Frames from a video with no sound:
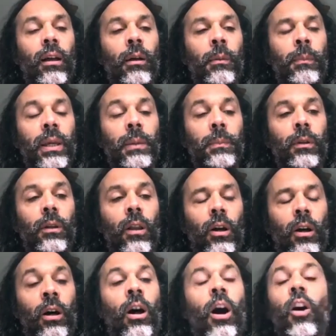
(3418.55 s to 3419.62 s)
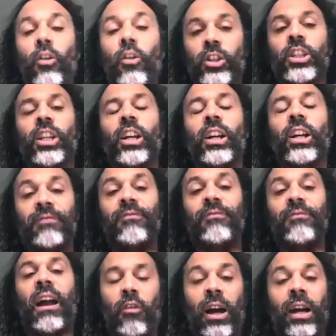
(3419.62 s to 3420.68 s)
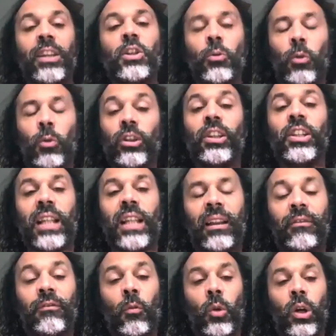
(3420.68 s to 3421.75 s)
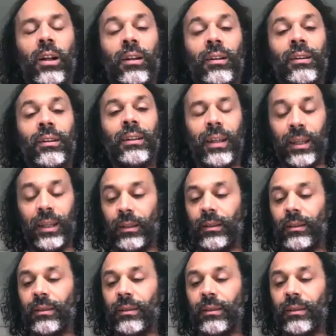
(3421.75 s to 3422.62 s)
people are asserting their right to understand the world in